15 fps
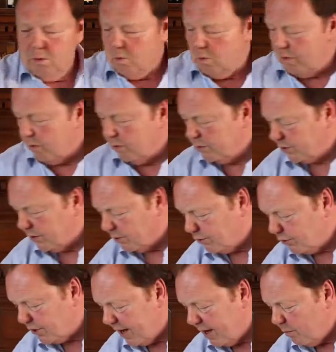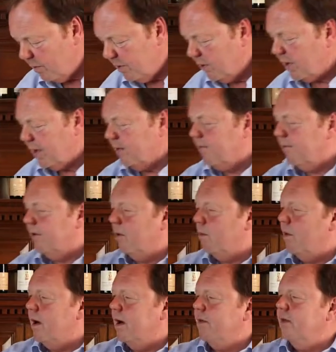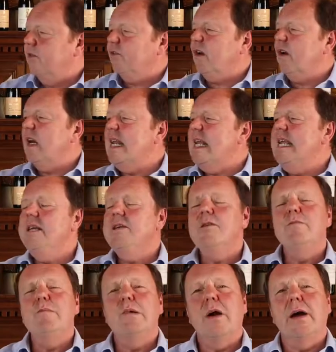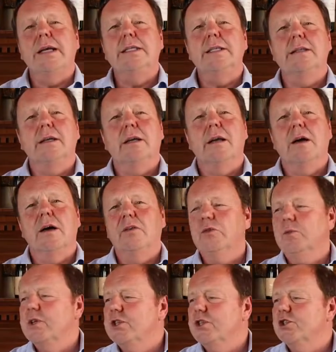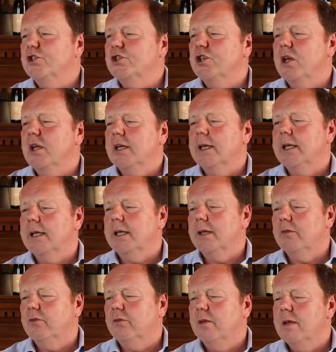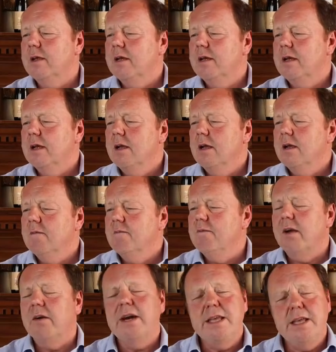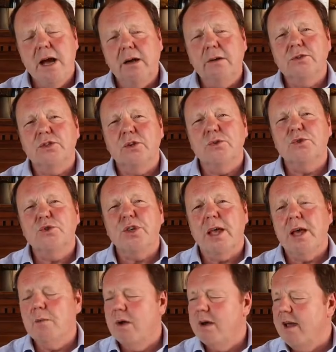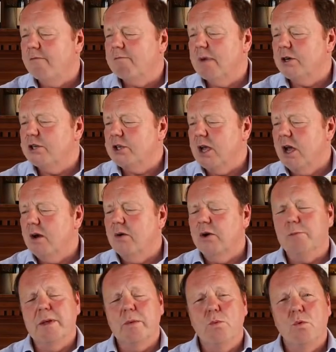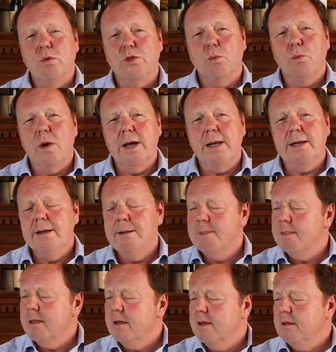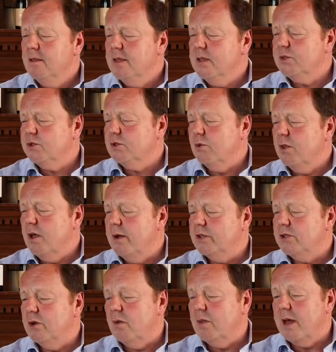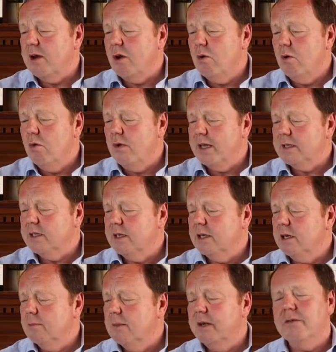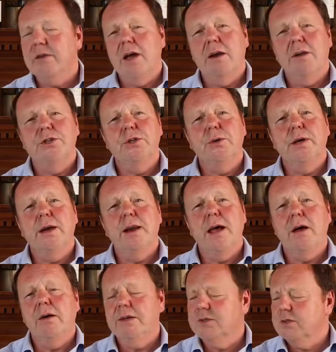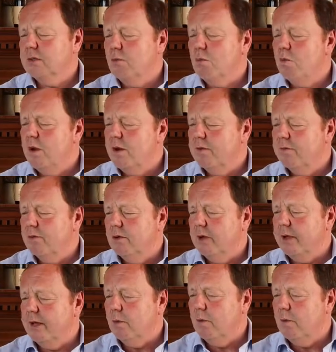With all Sancerre, we're looking for a wine that's clean and bright in the glass, which it certainly is. Very young Sancerre won't have much colour, it'll be water white. This, although it's not that old, has a little bit of colour to it now. It's a wonderful looking